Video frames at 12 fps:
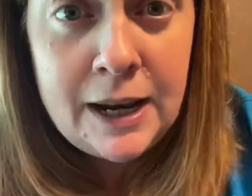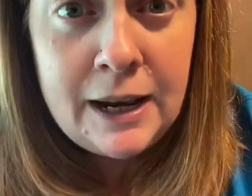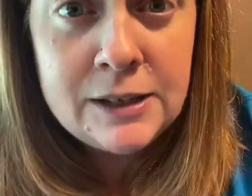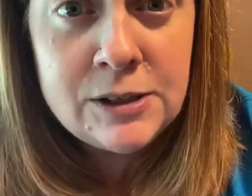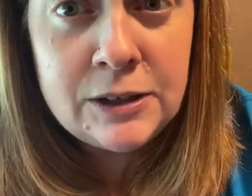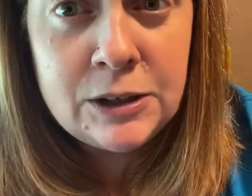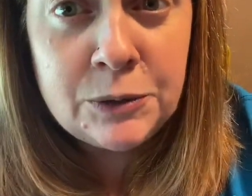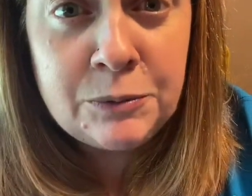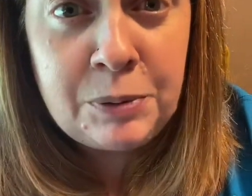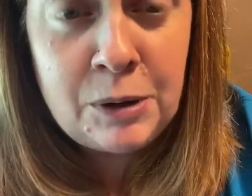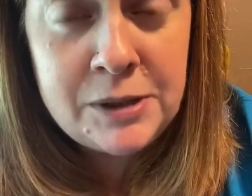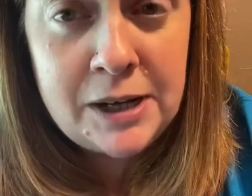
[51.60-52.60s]
so that the
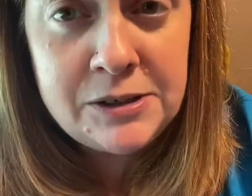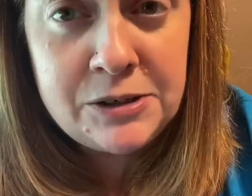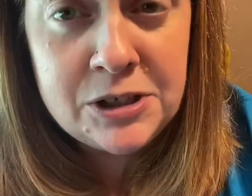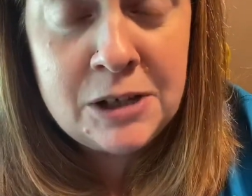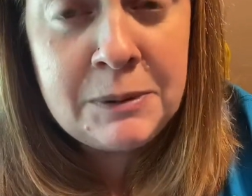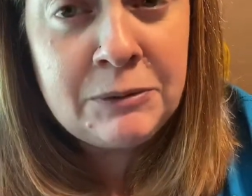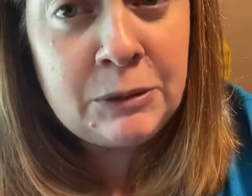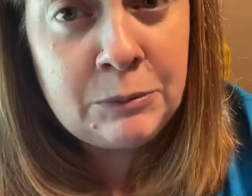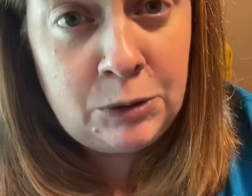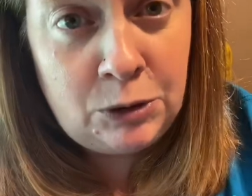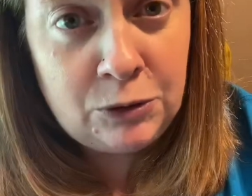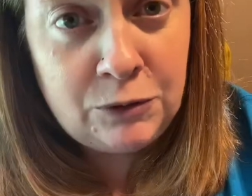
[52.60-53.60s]
protesters could be
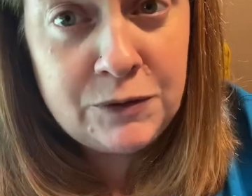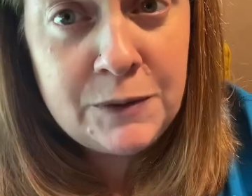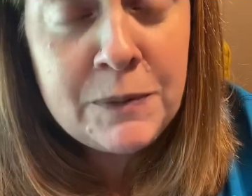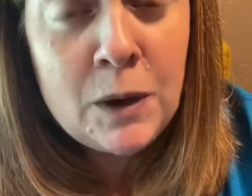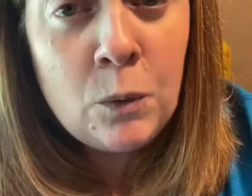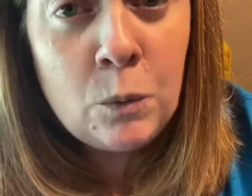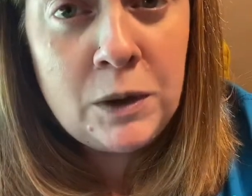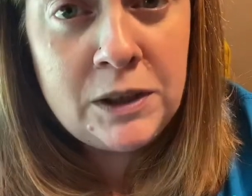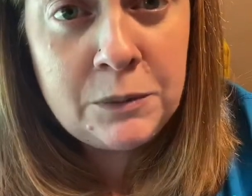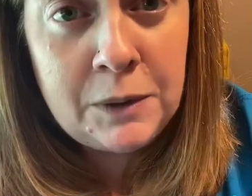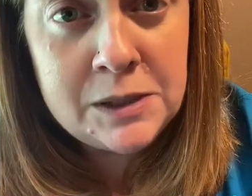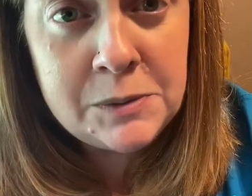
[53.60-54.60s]
removed. When the
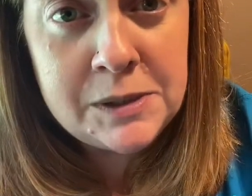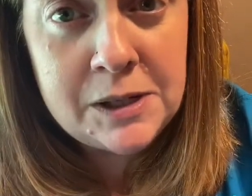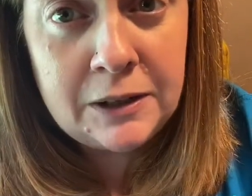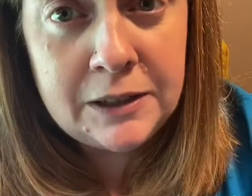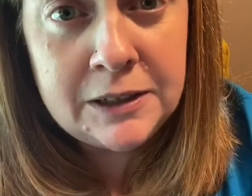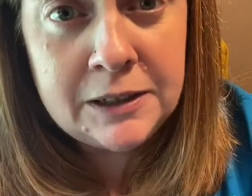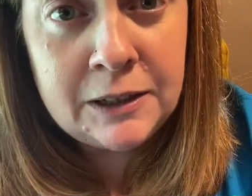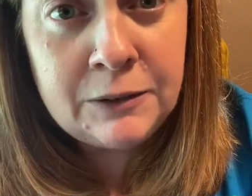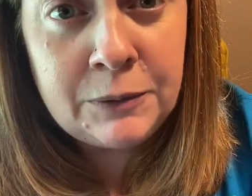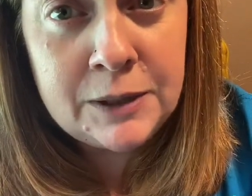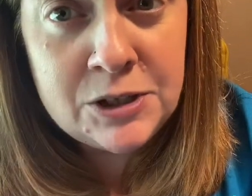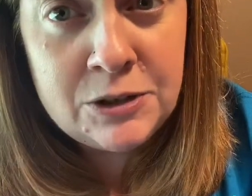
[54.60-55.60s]
race restarted, the
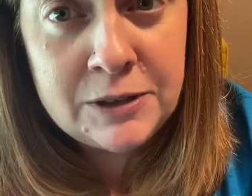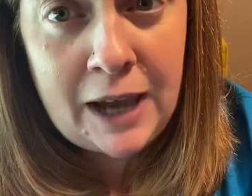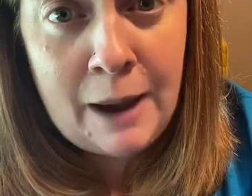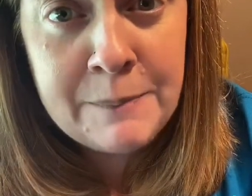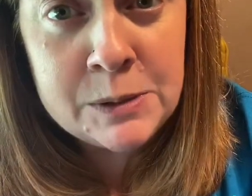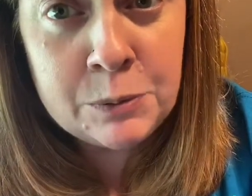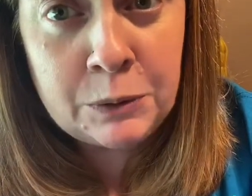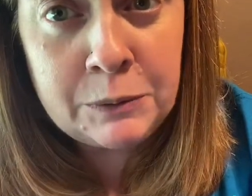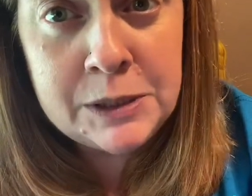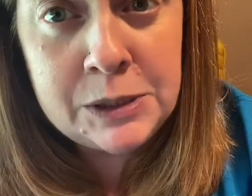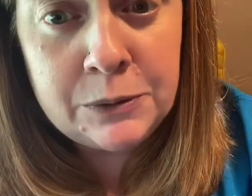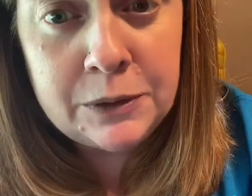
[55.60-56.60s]
original gaps were
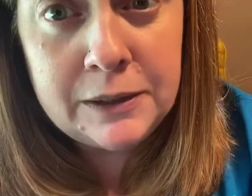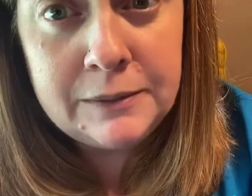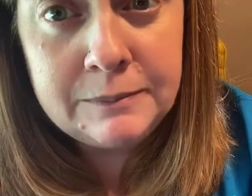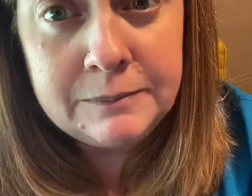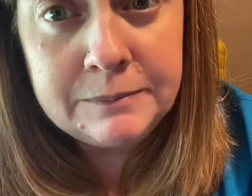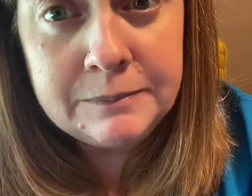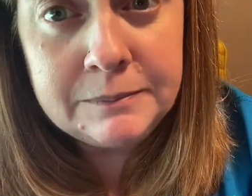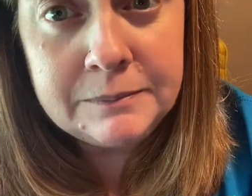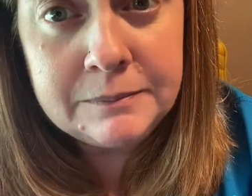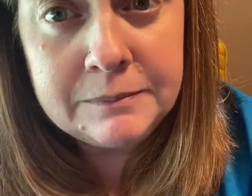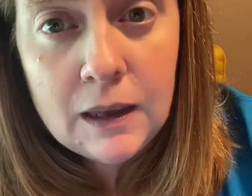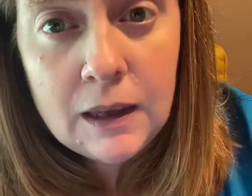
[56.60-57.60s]
restored.
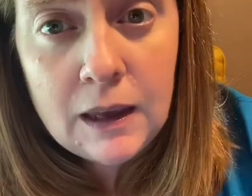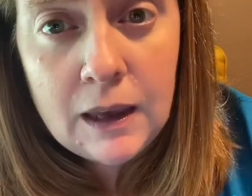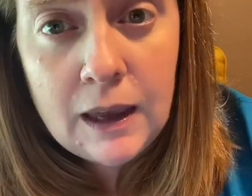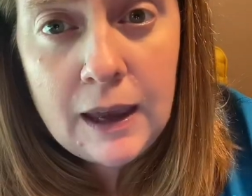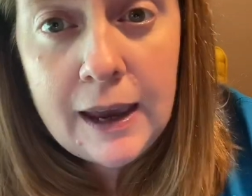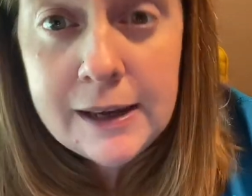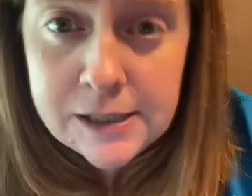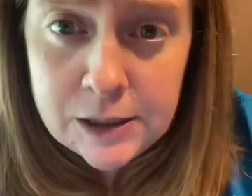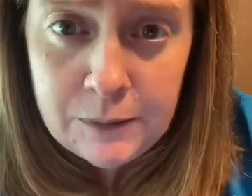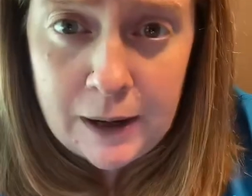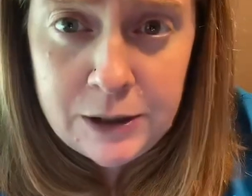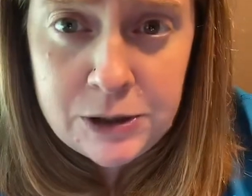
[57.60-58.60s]
As the
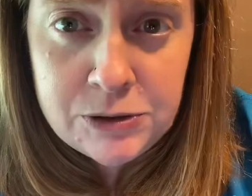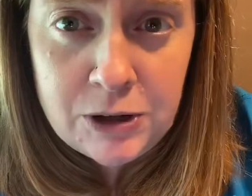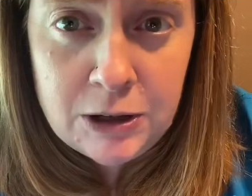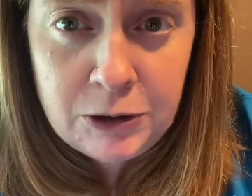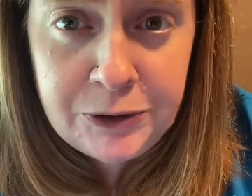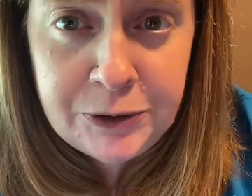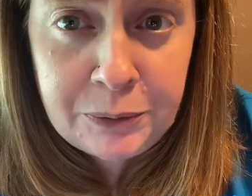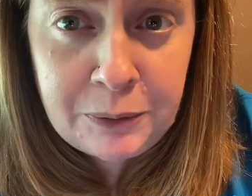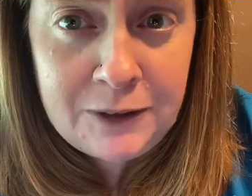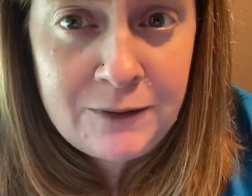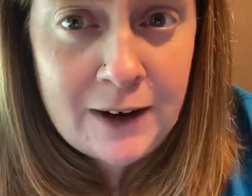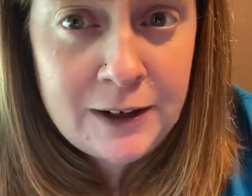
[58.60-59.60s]
riders struggled to
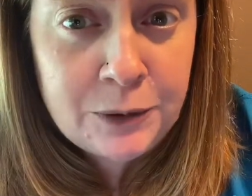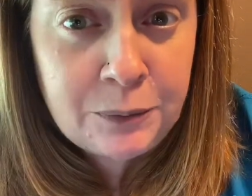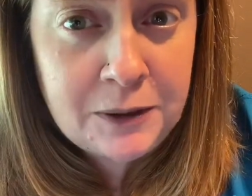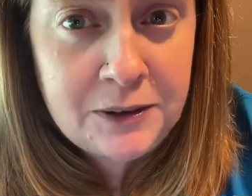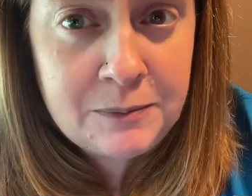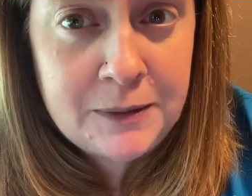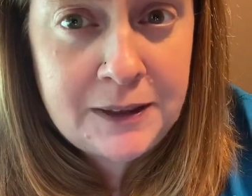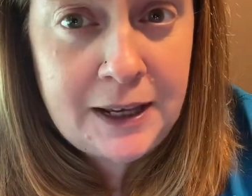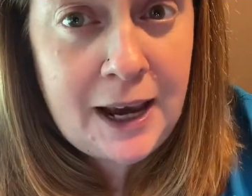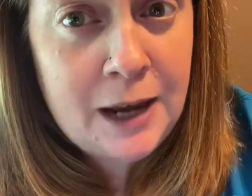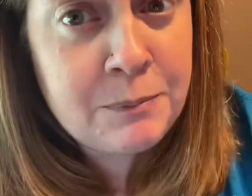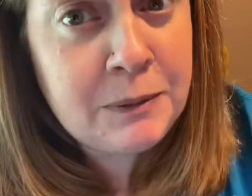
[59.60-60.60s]
refine the rhythm that they
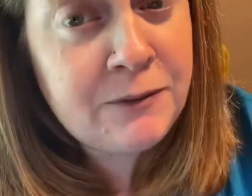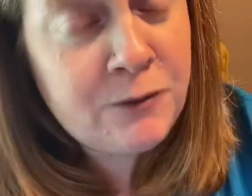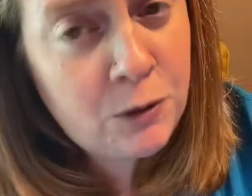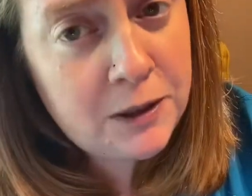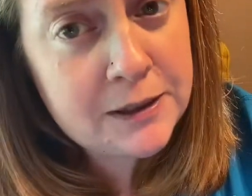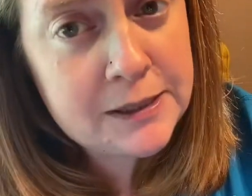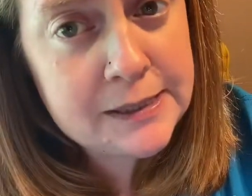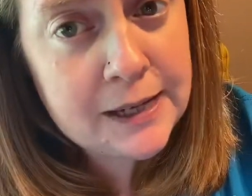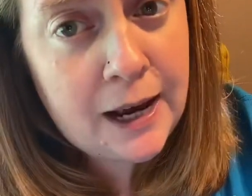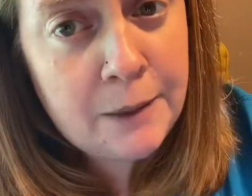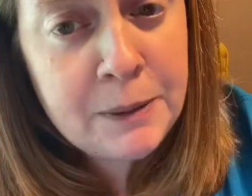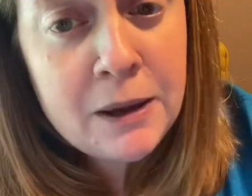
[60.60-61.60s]
had before the
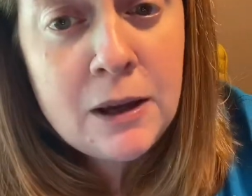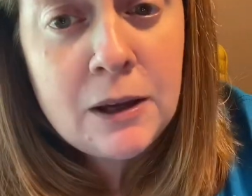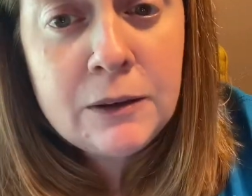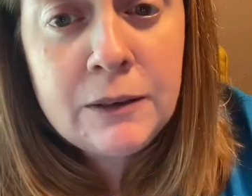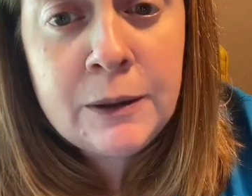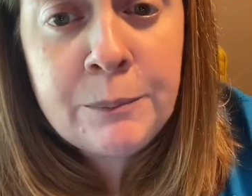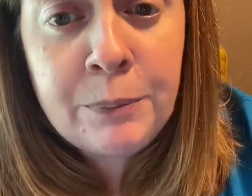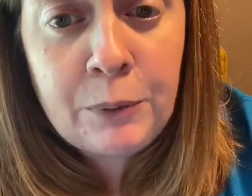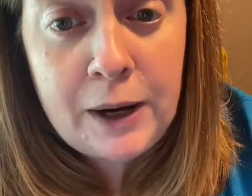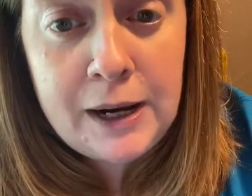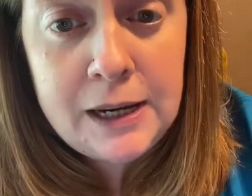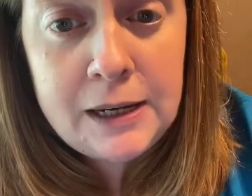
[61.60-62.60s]
stop, the
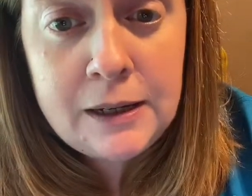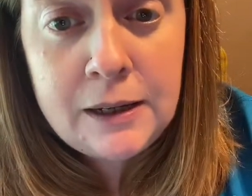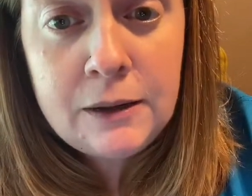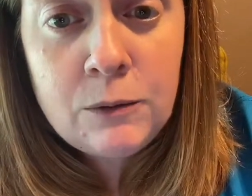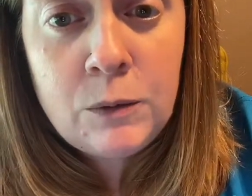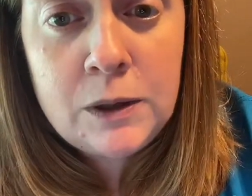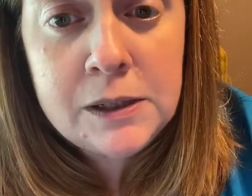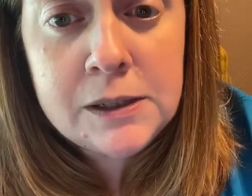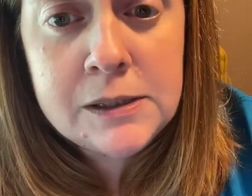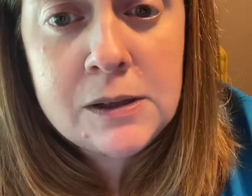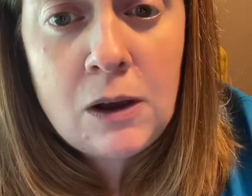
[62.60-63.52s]
break was